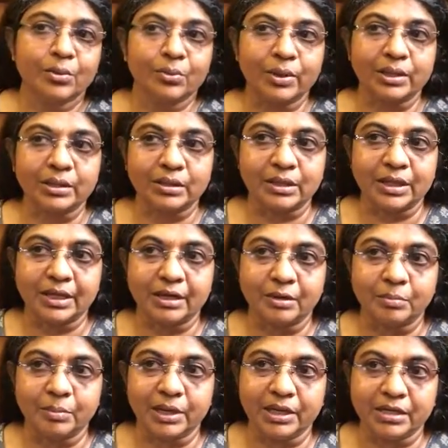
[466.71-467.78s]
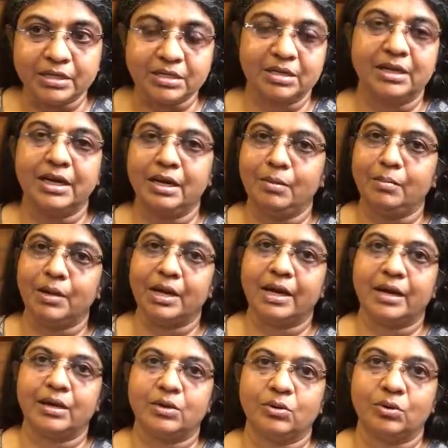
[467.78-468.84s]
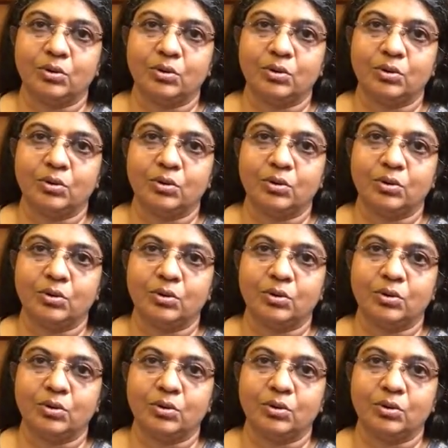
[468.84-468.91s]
whether they are being screamed at